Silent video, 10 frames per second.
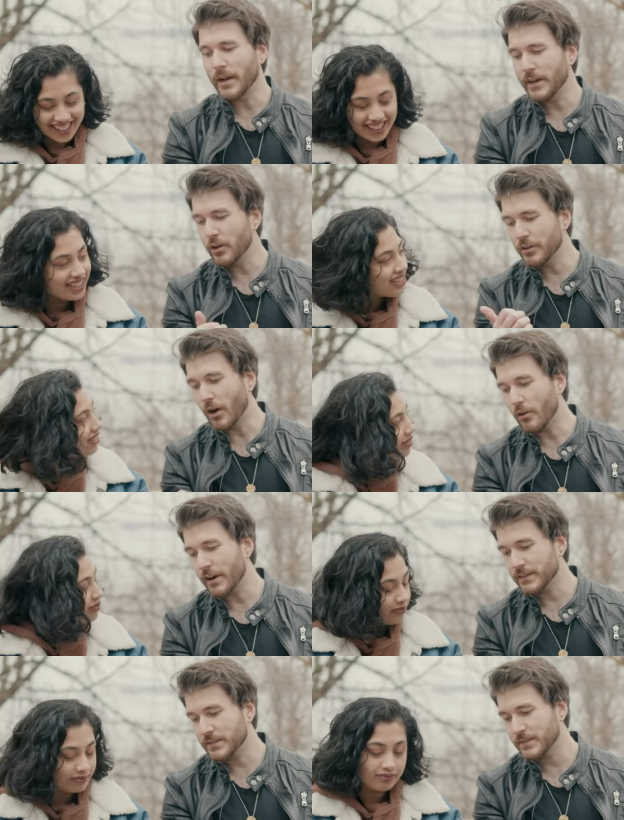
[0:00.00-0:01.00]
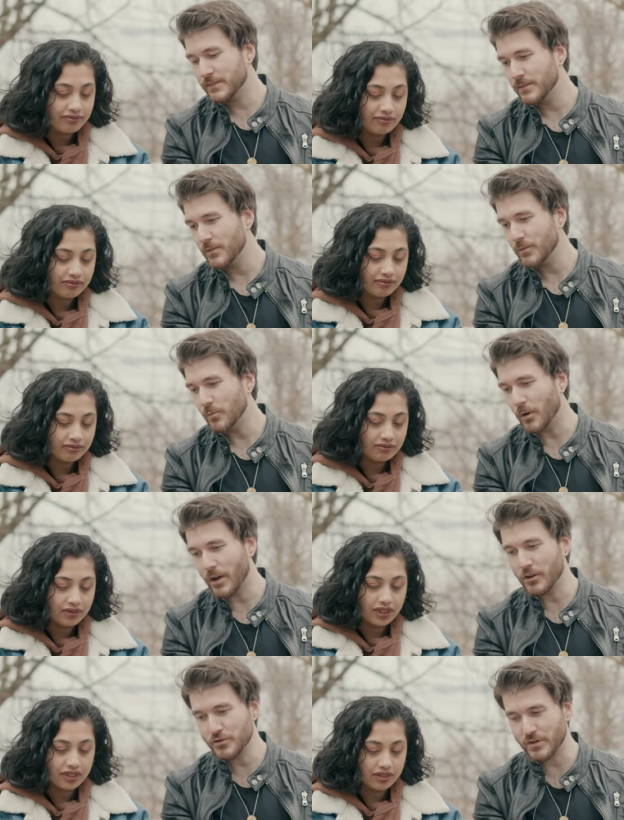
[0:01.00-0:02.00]
Speaker 1: right here on the RX
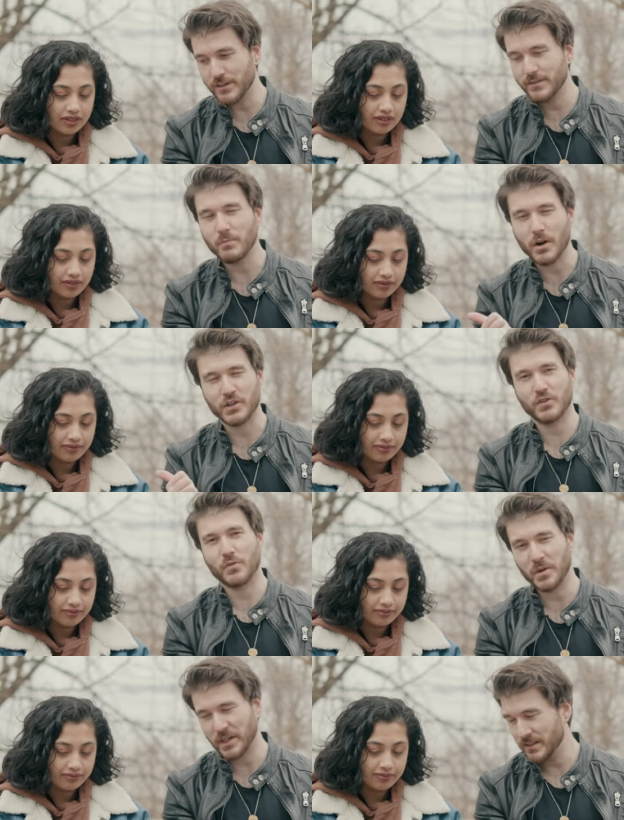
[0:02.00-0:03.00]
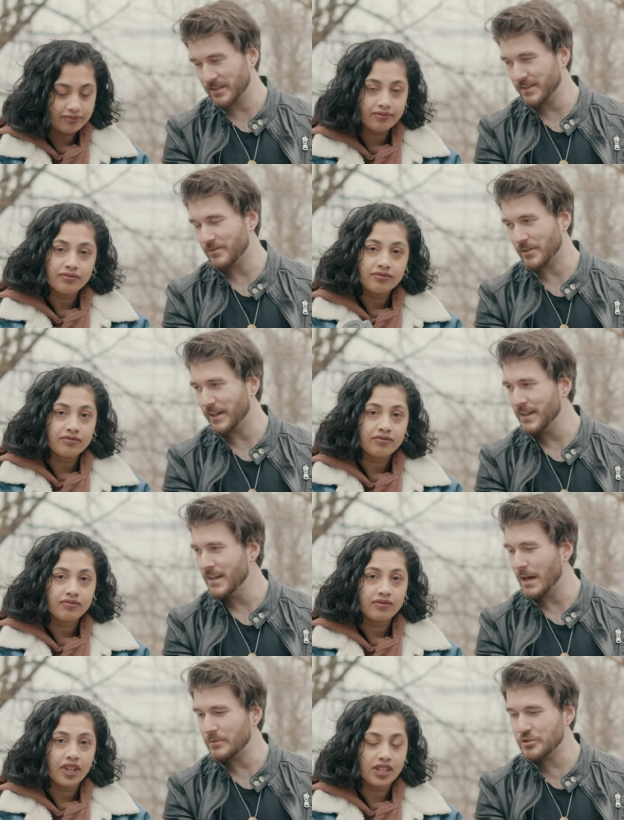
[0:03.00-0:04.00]
100 Mark III, right?
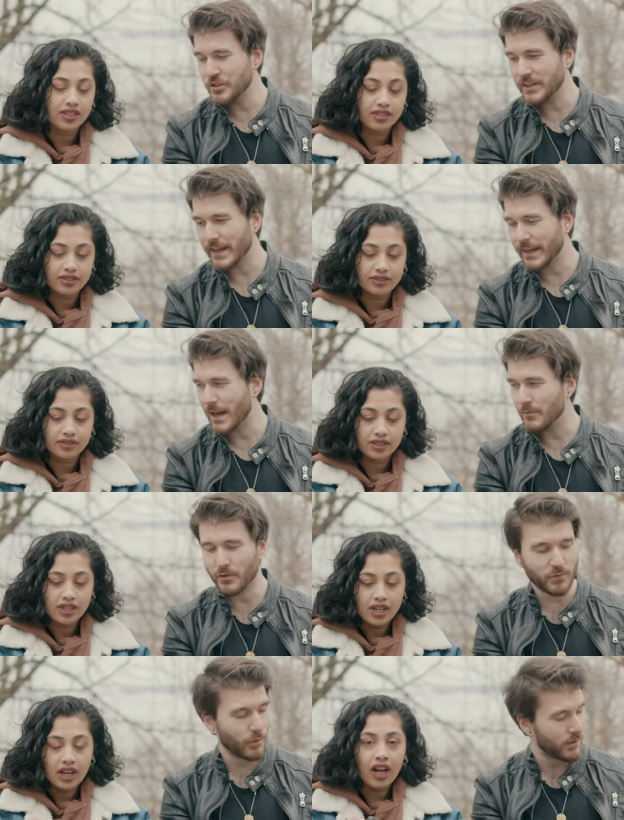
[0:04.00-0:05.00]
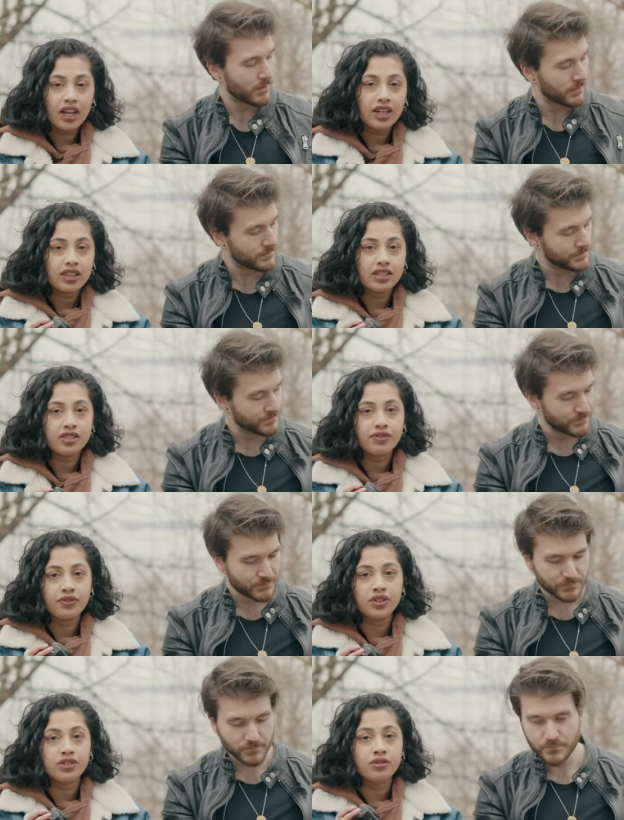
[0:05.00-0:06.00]
How much yeah. did you get that camera for?
Speaker 2: I got this
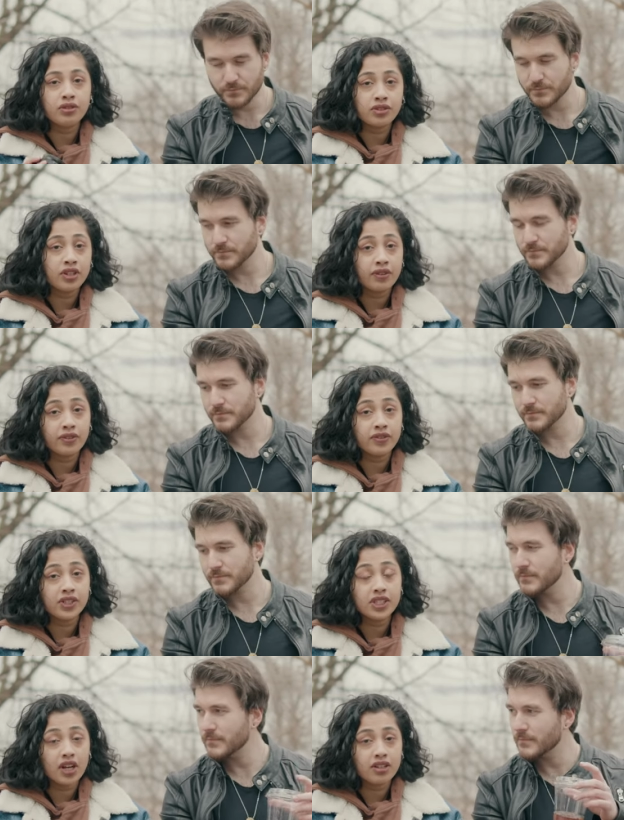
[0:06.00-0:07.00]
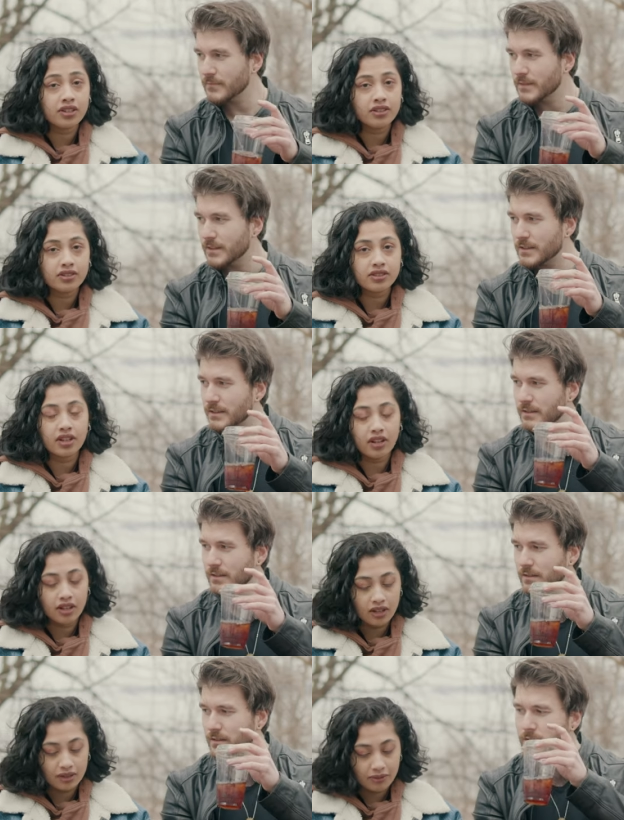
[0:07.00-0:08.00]
for $250
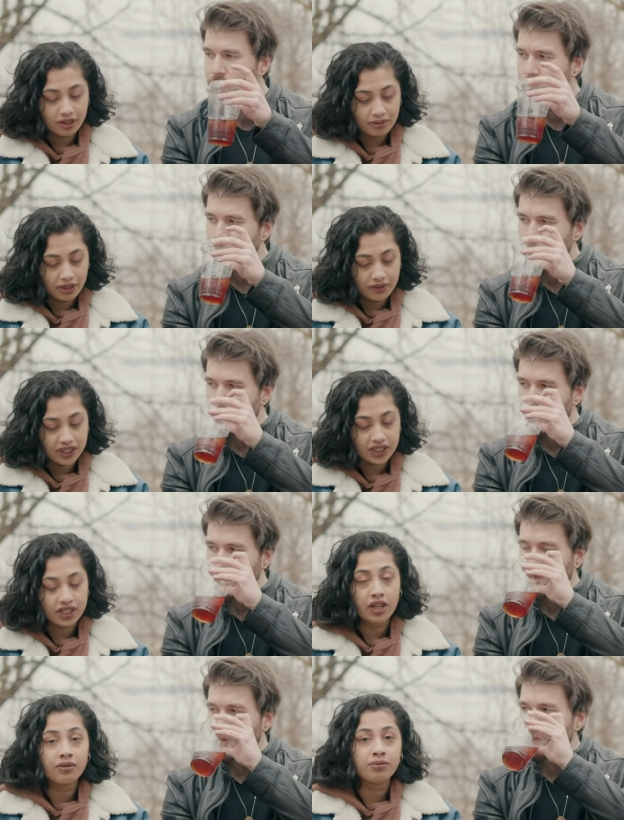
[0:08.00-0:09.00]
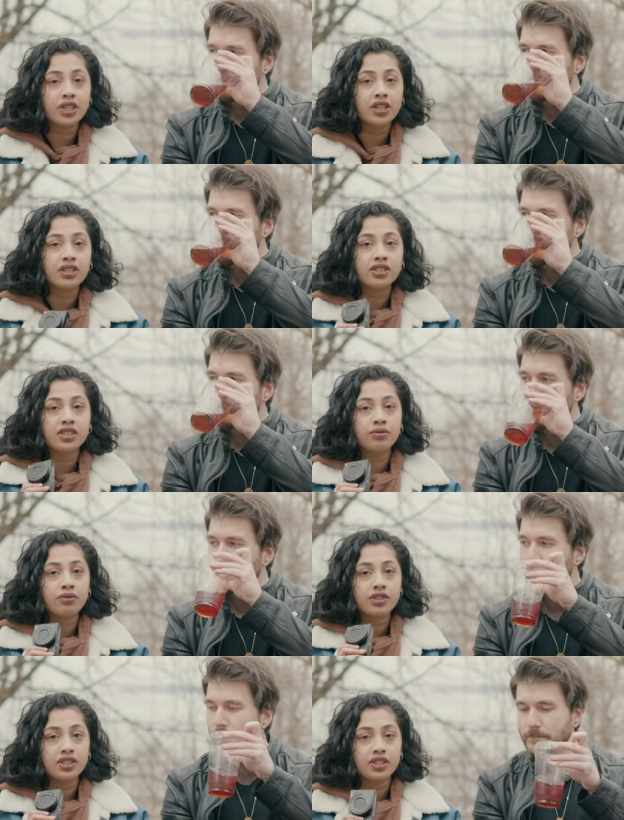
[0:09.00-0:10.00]
um, on a bit of a discount because it
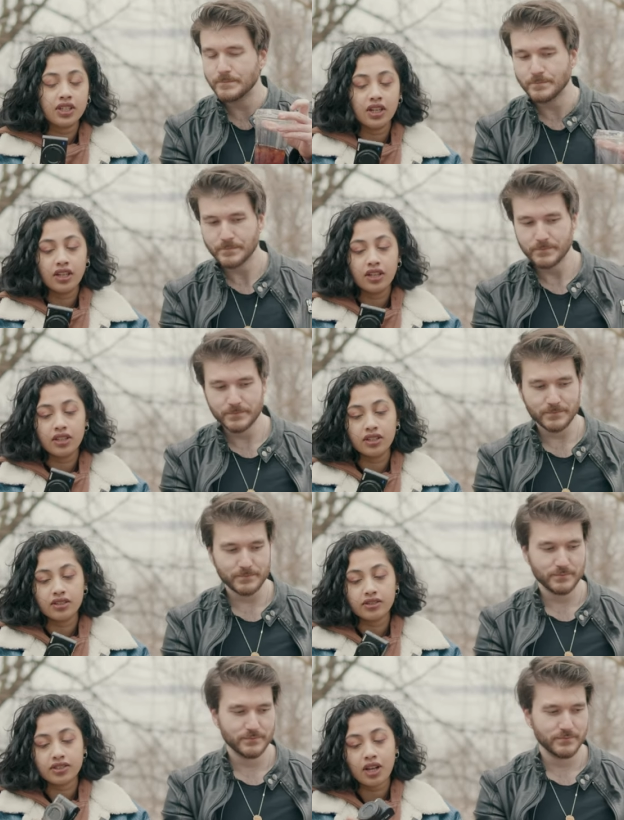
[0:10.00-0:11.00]
wasn't in